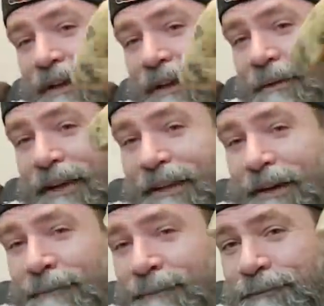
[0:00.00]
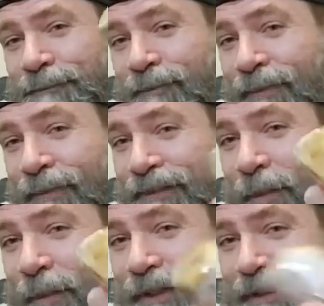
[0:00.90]
right there. It's the
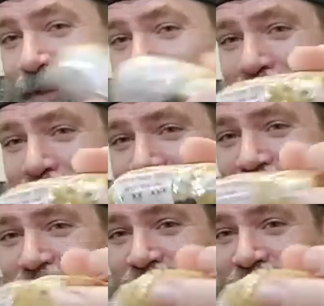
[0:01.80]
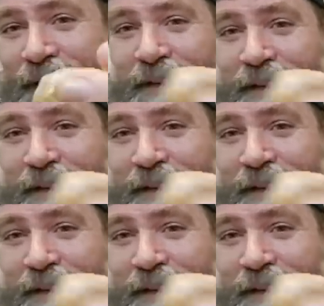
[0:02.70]
one I was going to give